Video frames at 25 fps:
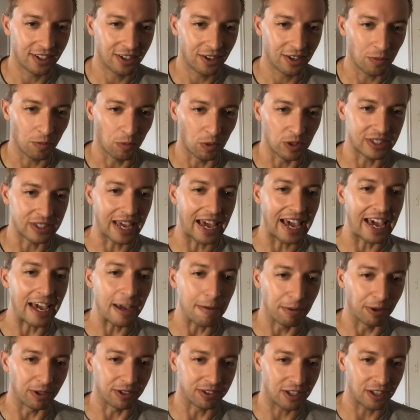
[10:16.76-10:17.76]
was
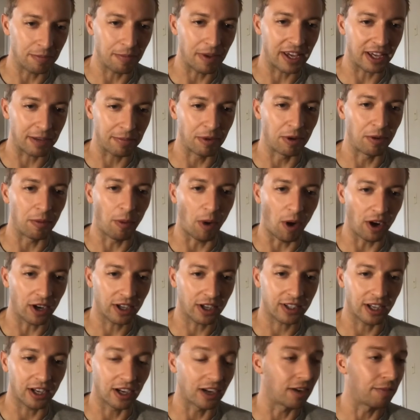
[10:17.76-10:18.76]
able to make
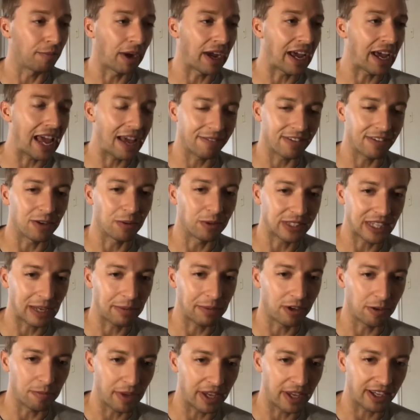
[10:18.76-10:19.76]
Miami was able
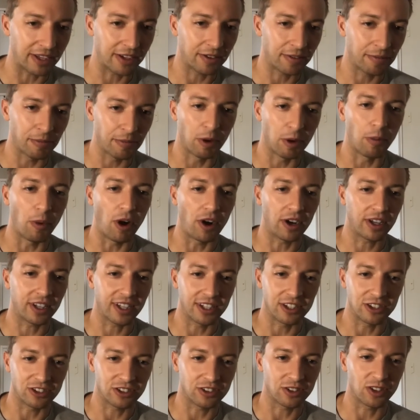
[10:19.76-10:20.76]
to make Milwaukee
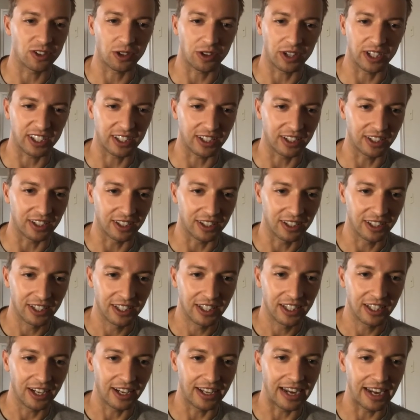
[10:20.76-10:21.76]
just look like an
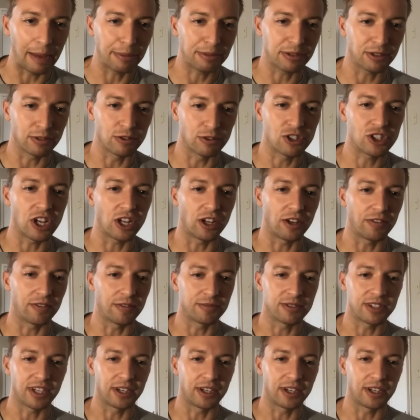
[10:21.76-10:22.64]
absolute shell of themselves?